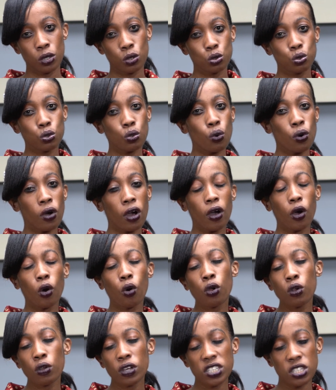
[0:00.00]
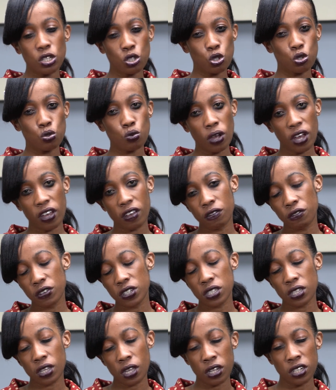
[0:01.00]
So always ensure, if
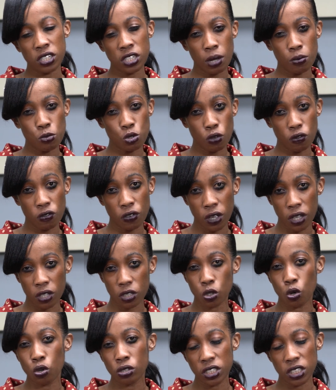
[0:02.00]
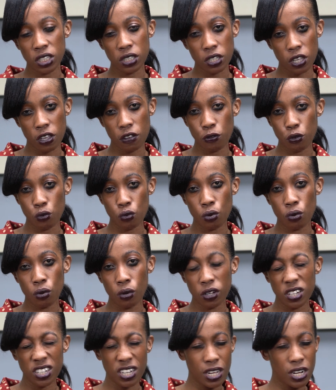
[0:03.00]
it's in terms of if
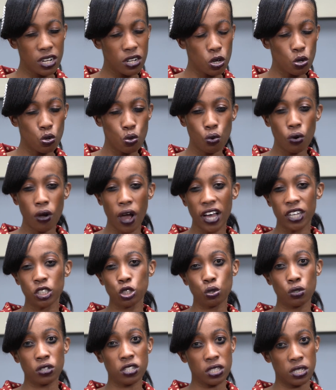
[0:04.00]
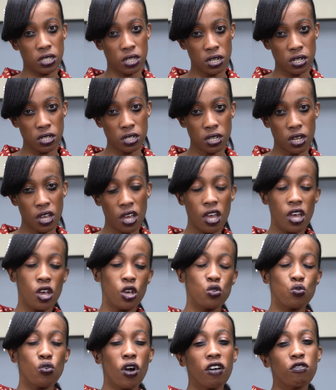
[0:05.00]
you did do a short stint,
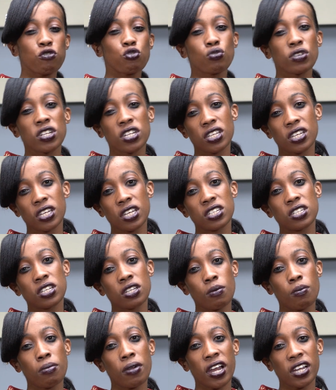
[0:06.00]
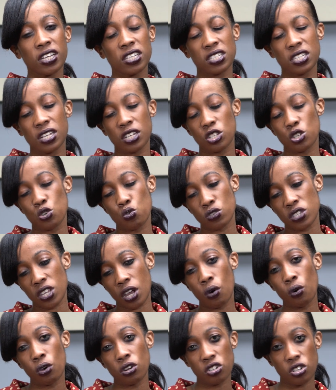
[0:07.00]
you have to indicate in brackets that it was a
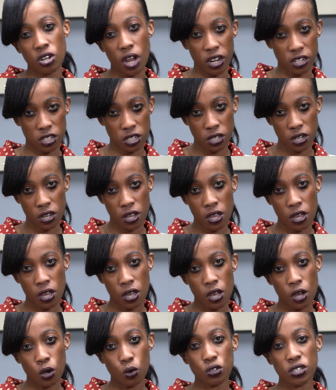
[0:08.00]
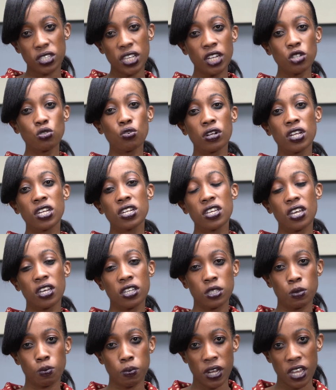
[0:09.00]
contract, because that already
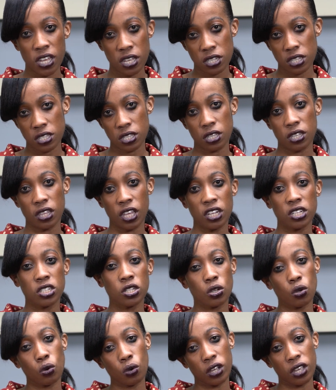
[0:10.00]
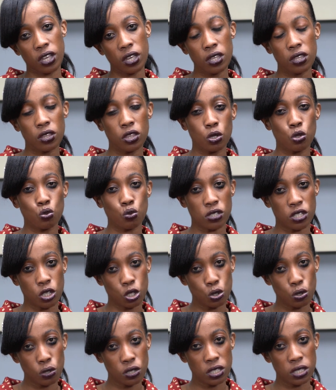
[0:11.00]
explains that, okay, it was a
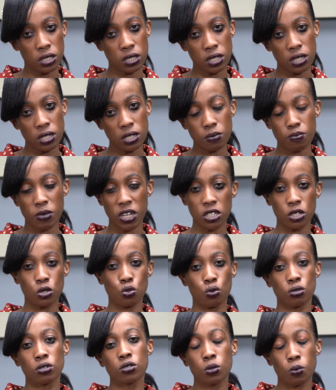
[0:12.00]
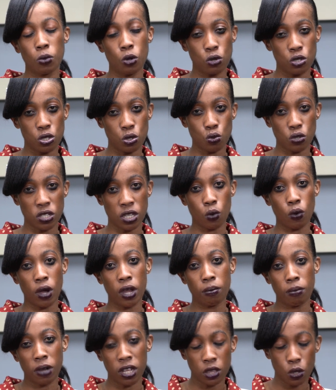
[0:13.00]
short stint, but it was because it was a
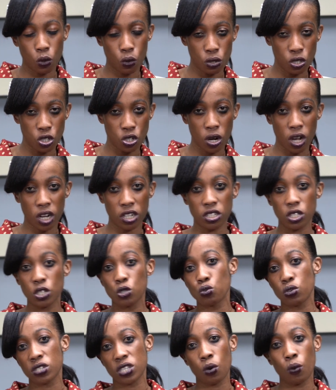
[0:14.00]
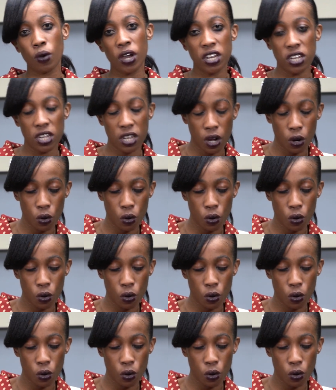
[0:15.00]
1 month contract, it was a 1 year